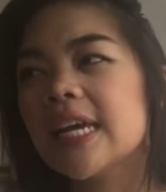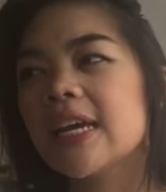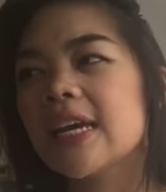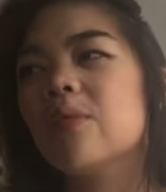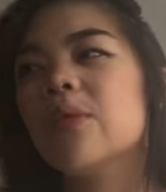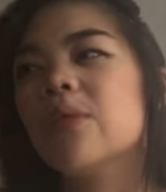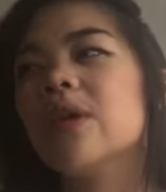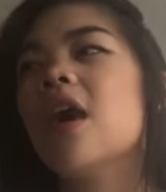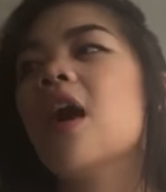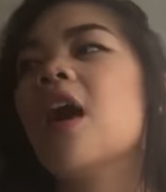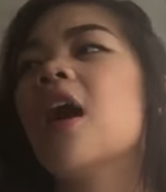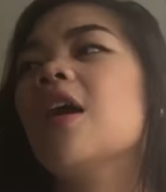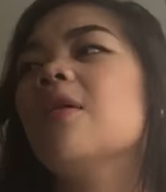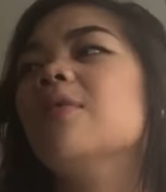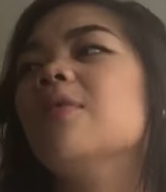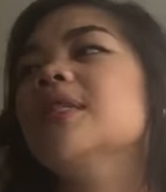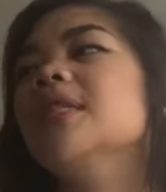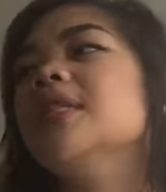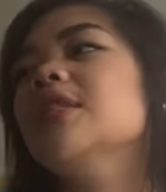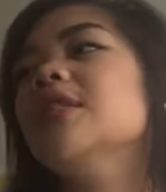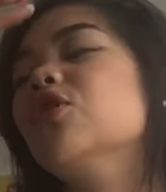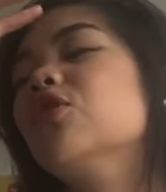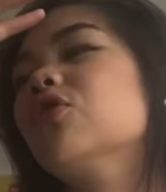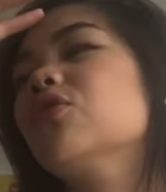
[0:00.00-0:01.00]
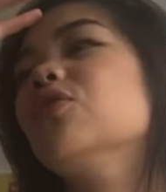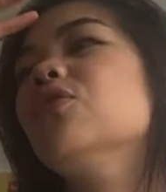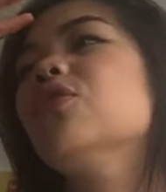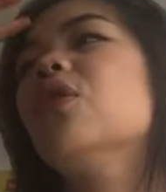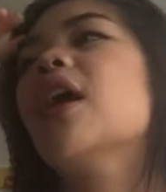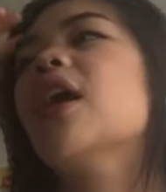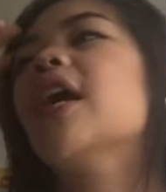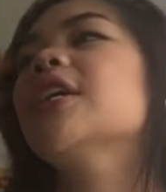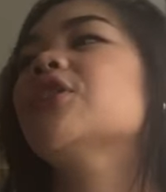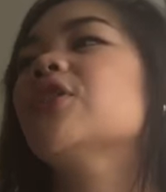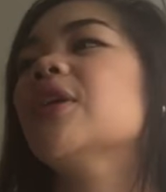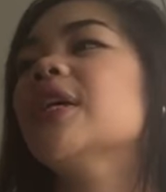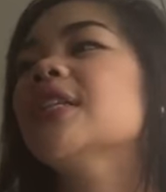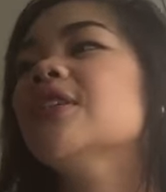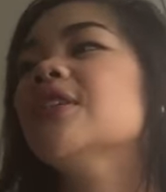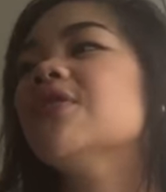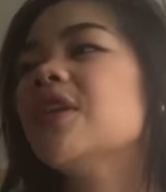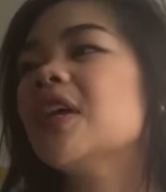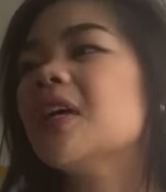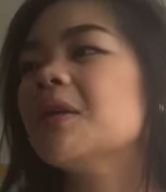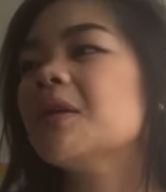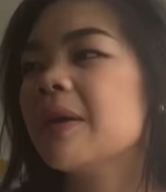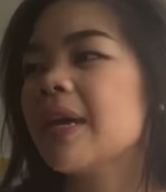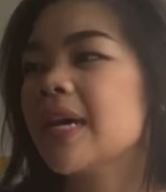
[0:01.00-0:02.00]
Like when I was in school, I tried to
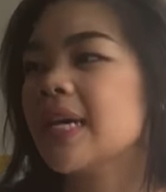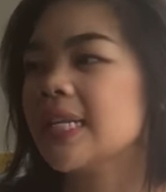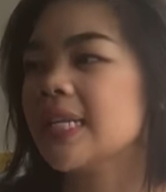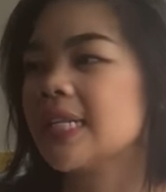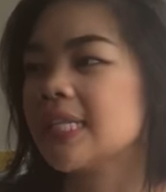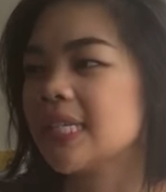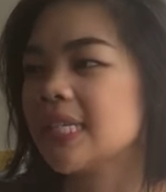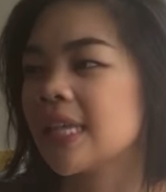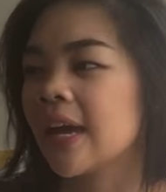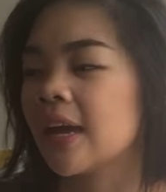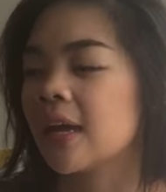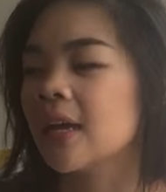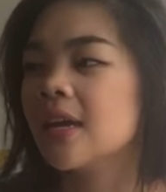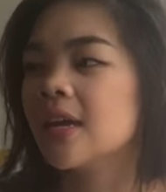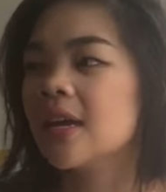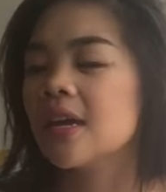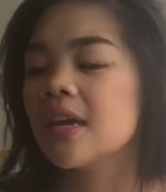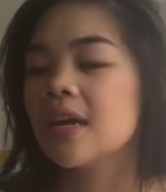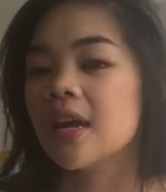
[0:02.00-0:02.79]
find pens that